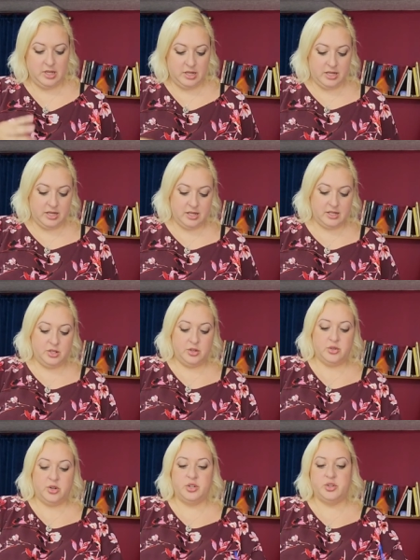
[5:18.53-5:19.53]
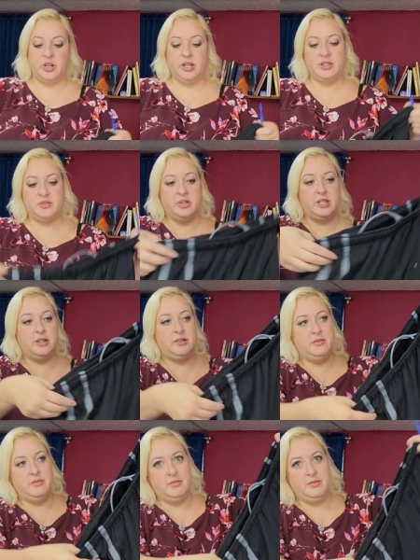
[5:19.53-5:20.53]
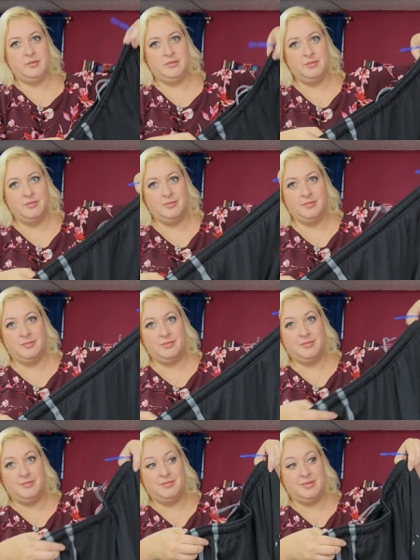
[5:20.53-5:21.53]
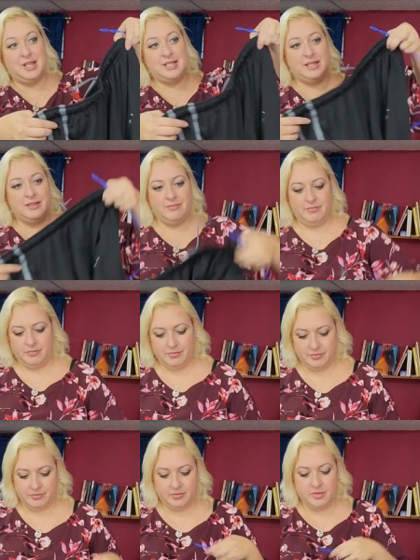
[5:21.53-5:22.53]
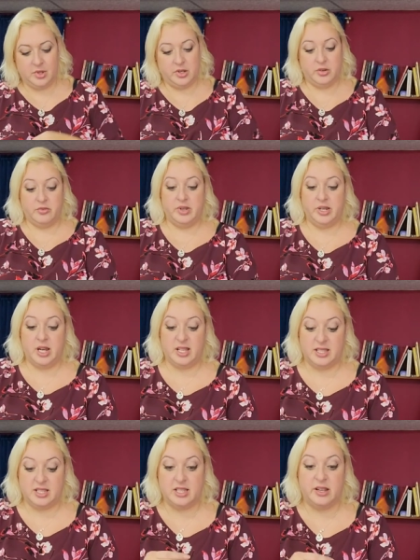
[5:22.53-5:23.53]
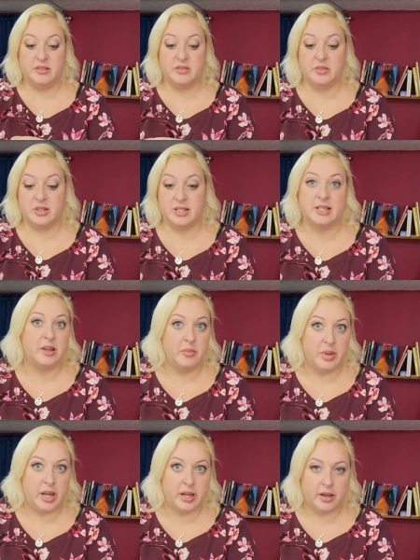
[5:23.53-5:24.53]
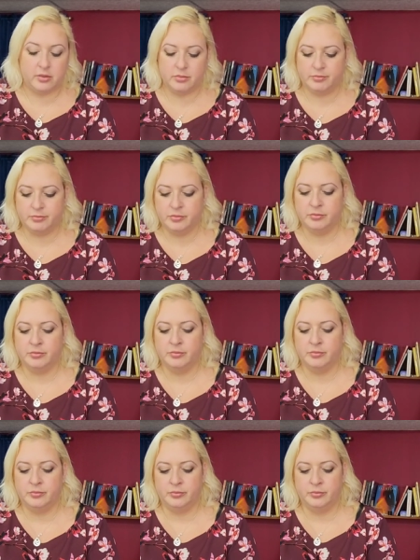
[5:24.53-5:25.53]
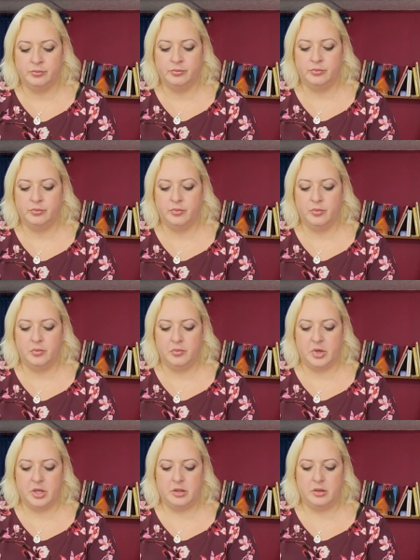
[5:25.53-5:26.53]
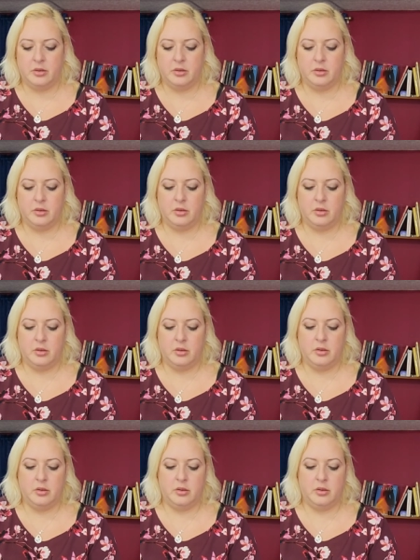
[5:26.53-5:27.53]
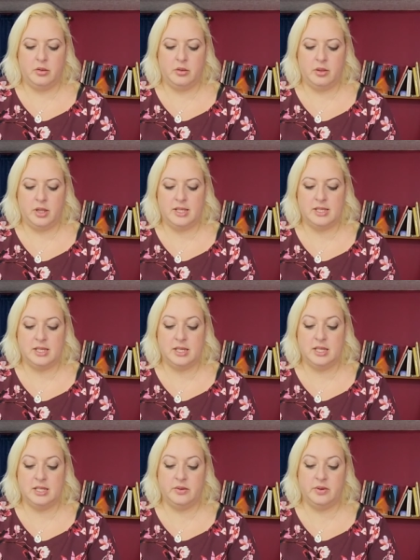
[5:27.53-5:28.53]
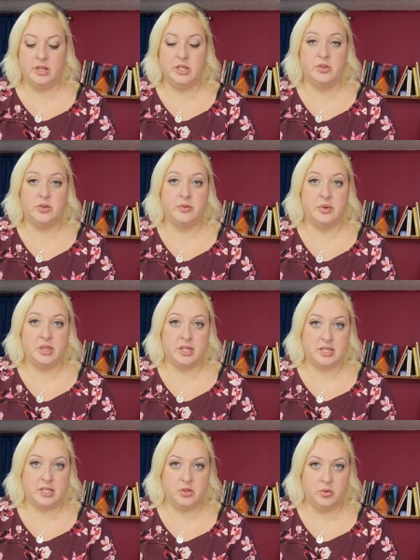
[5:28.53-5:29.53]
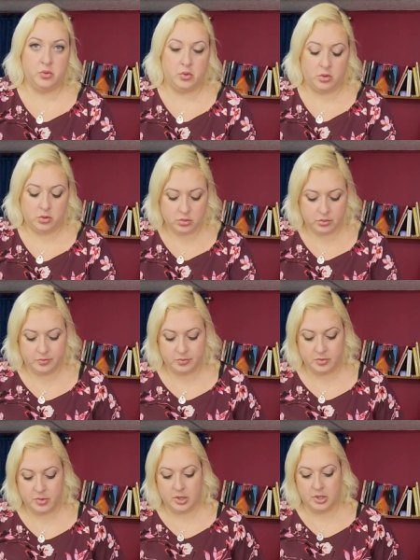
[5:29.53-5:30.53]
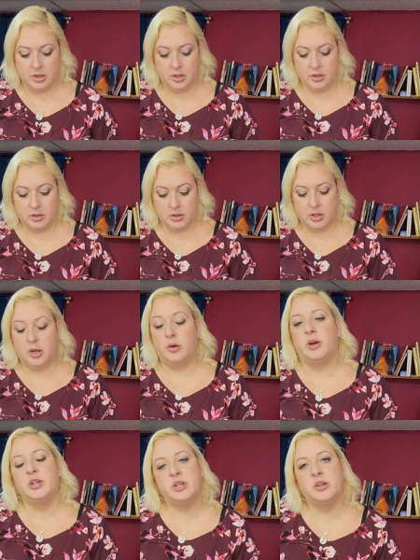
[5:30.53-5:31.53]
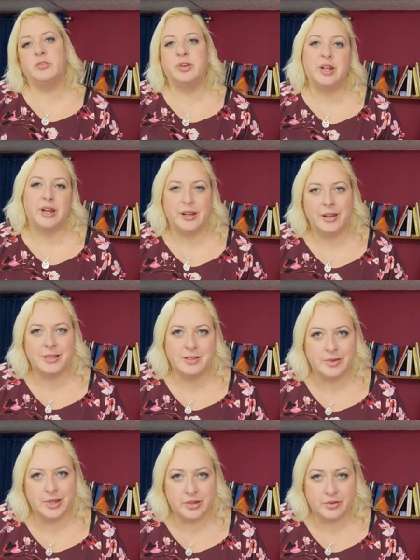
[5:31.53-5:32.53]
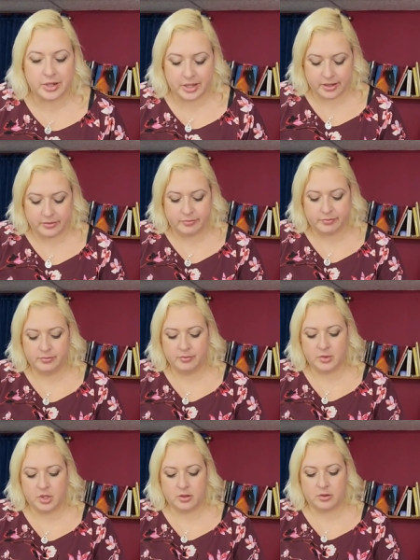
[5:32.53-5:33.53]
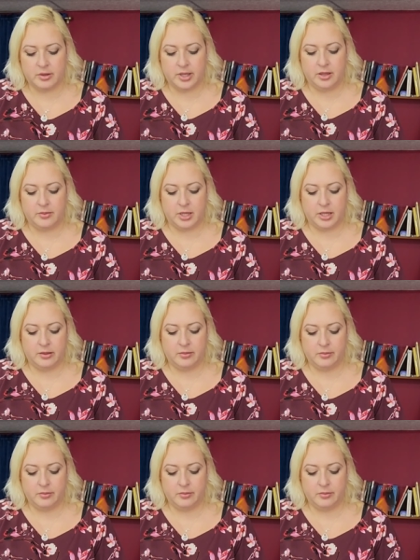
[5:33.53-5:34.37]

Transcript: and your drawstring is redone. That's it. I'm gonna knot this now so it doesn't come back out. But that's the easy way to do it with this tool. Oh, I shouldn't have knotted it because I'm gonna do it again. Oh, Aimee.